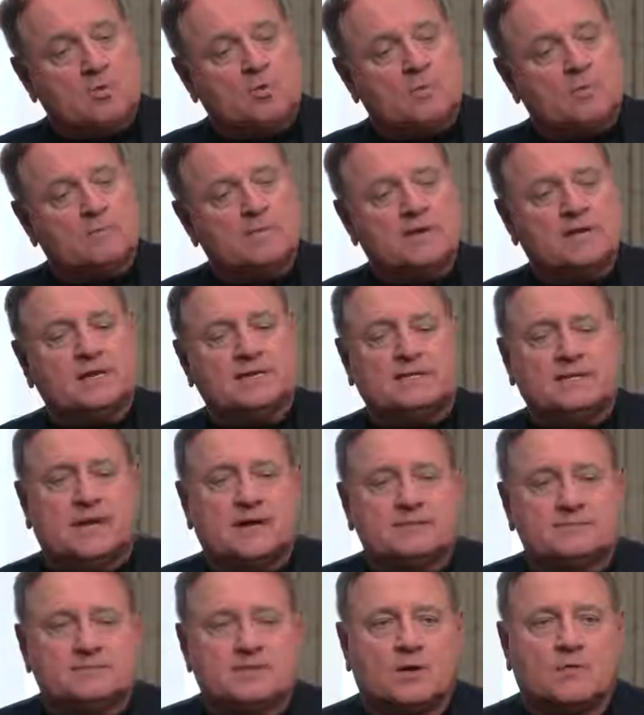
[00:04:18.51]
well, many
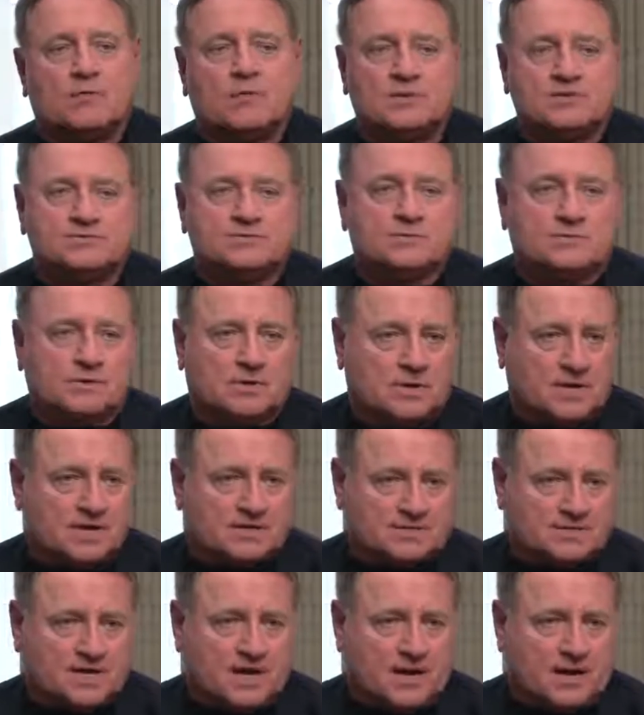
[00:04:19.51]
times that was due to
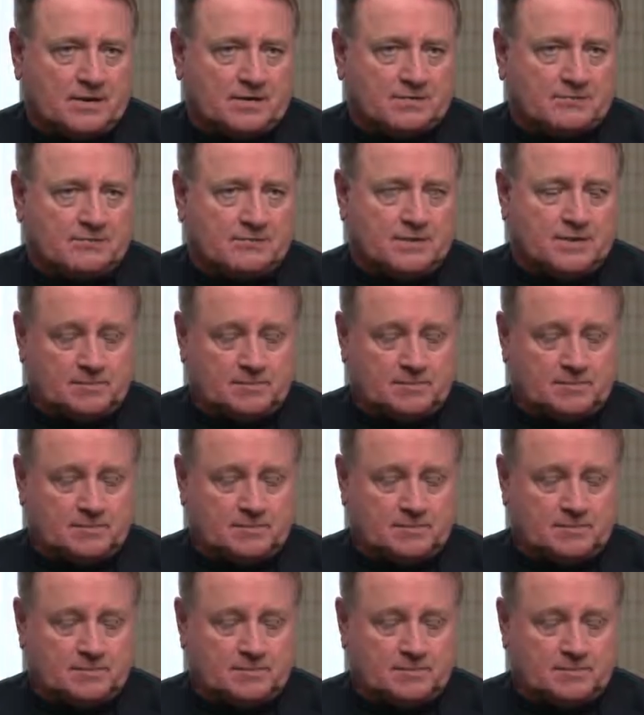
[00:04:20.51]
light scatter.